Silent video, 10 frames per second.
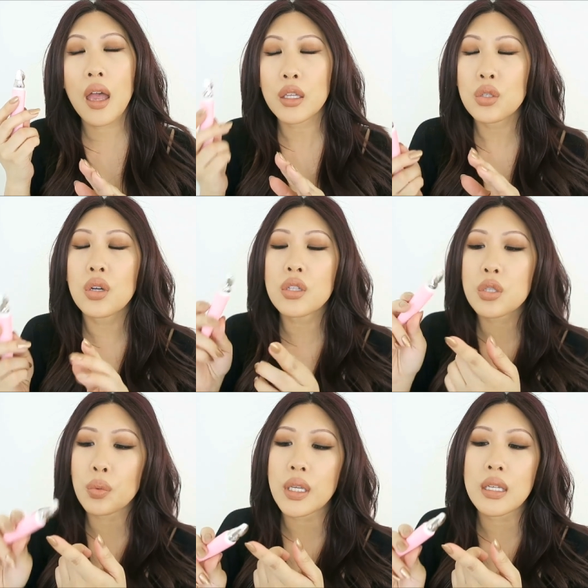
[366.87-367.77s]
and you could
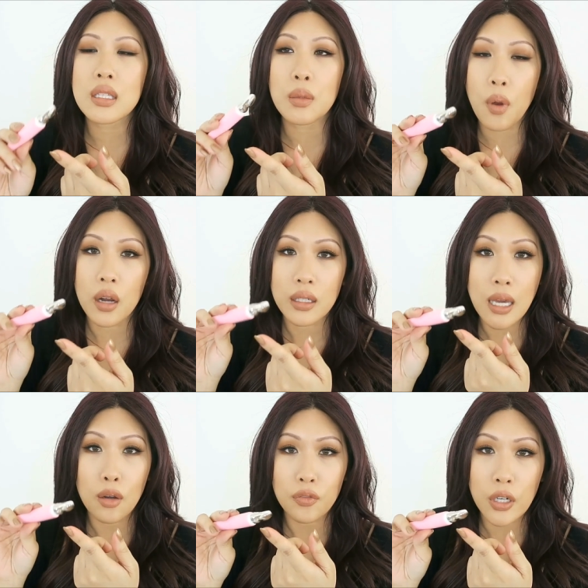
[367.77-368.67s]
squeeze the product
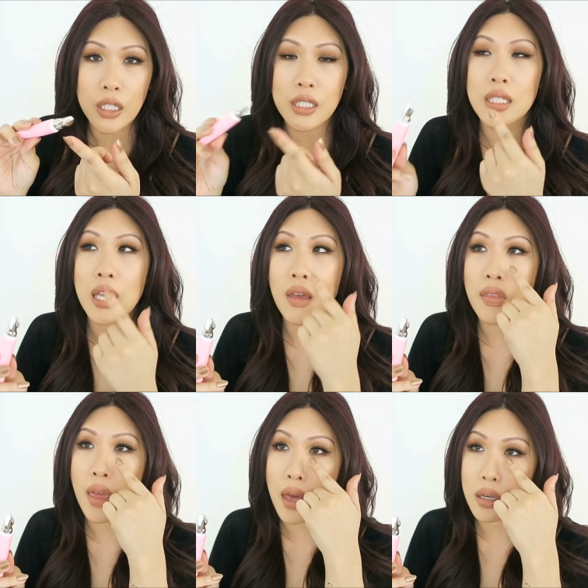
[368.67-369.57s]
out first
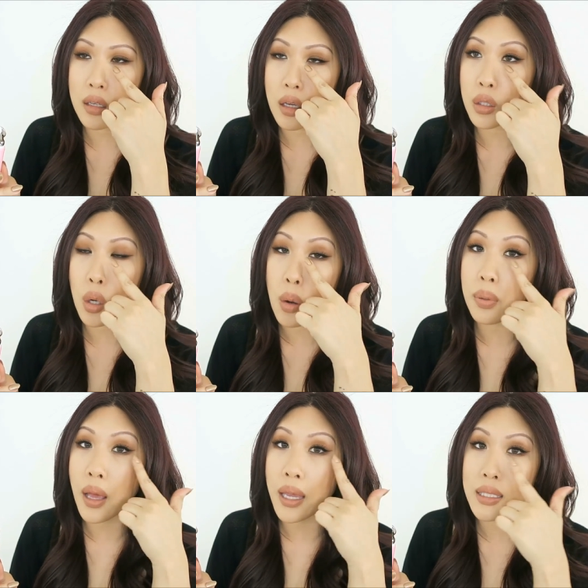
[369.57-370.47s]
and then, you know,
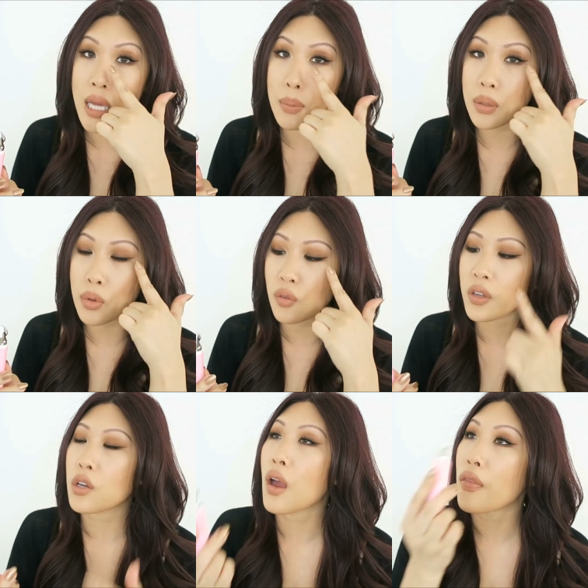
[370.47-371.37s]
apply it, tap it in with your
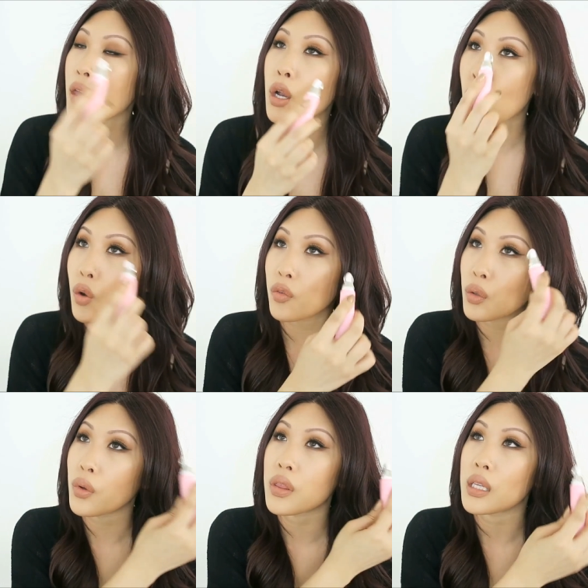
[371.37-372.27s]
finger and then go over
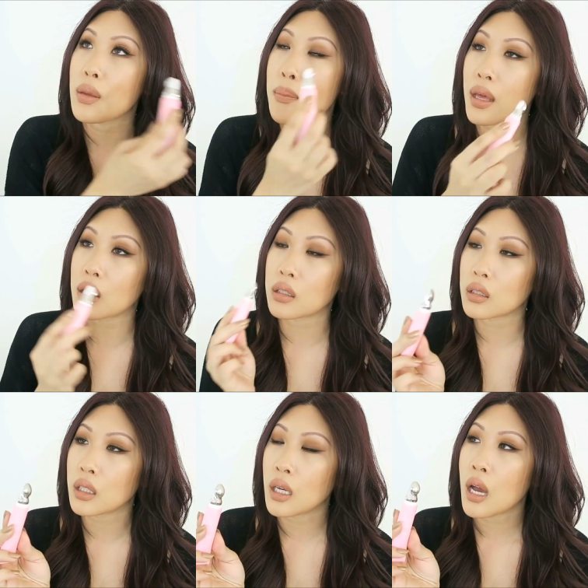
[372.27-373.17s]
it with the
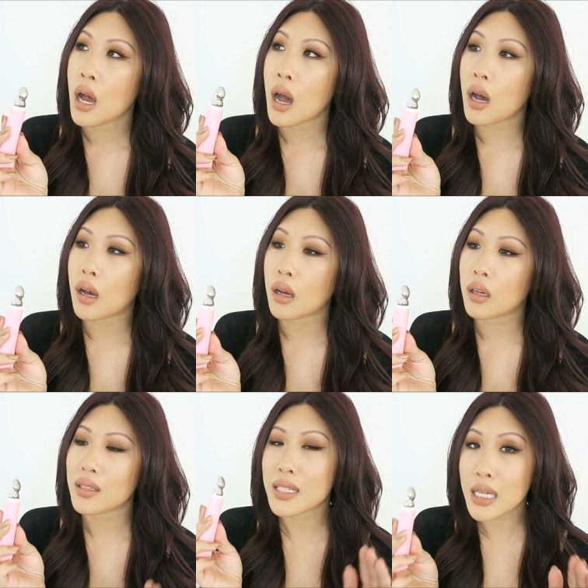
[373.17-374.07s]
metal
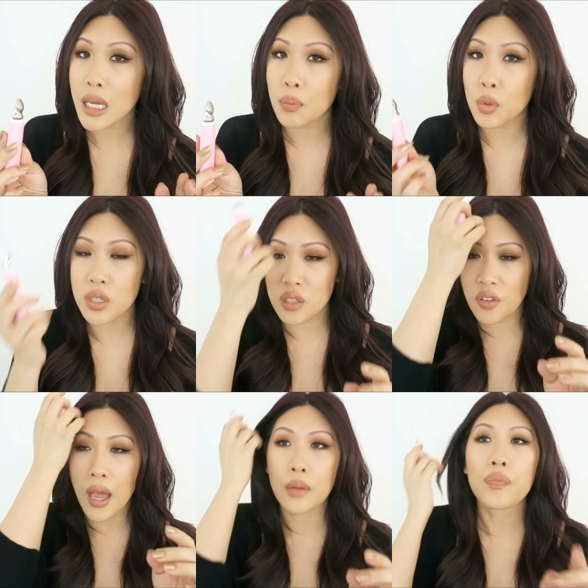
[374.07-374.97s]
uh, tip, which is
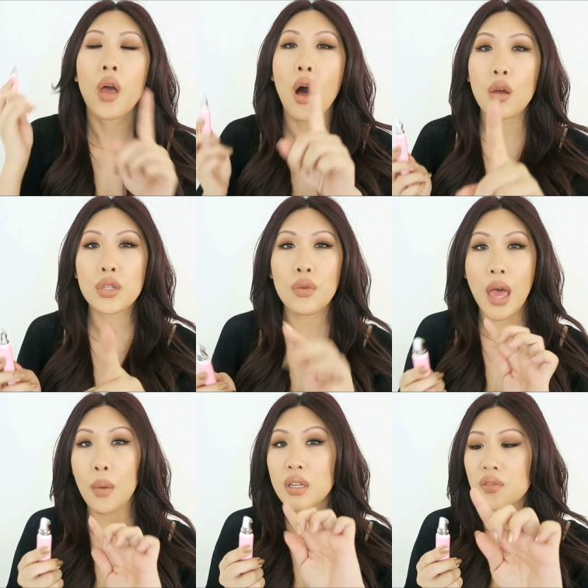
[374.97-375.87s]
fine. Also,
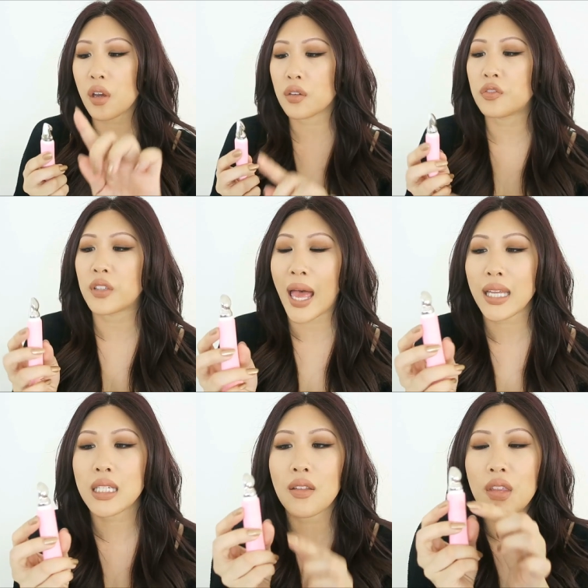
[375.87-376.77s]
that one is very
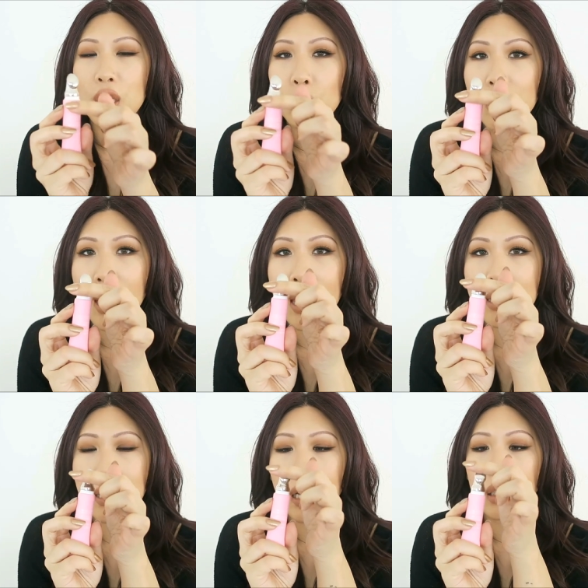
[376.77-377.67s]
flat. This one
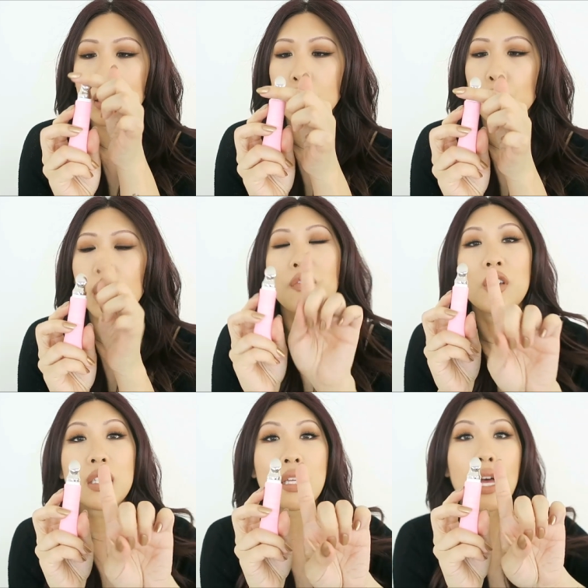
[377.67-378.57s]
has like a little more, it
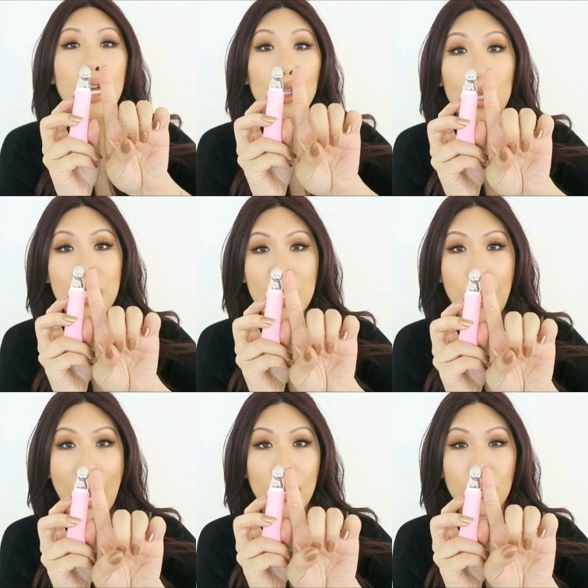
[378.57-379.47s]
feels, it looks like the
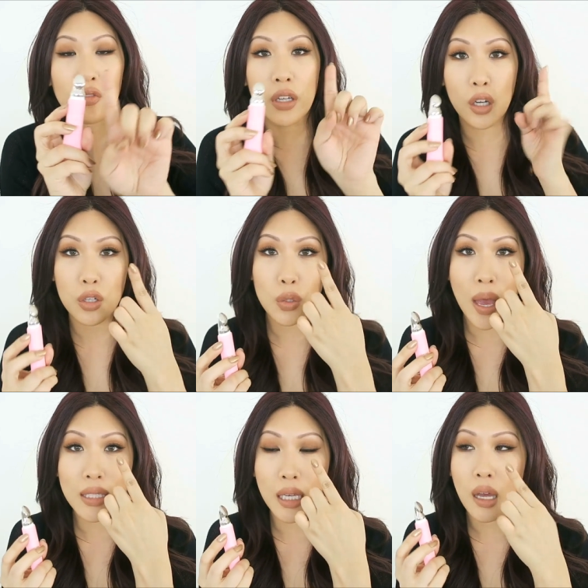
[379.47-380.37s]
pad of your finger. So it
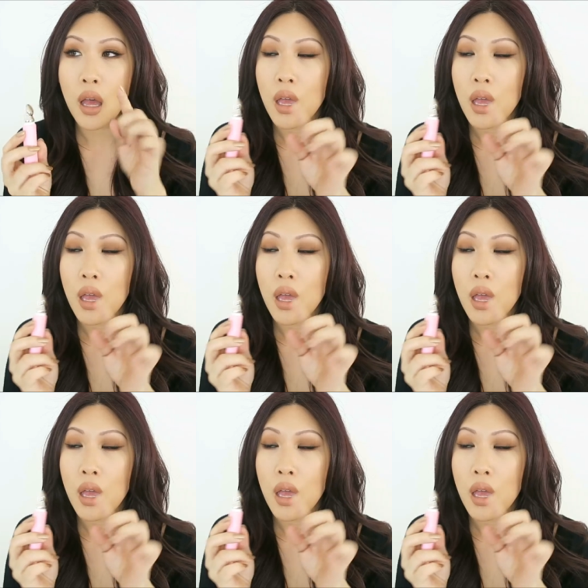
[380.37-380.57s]
has like,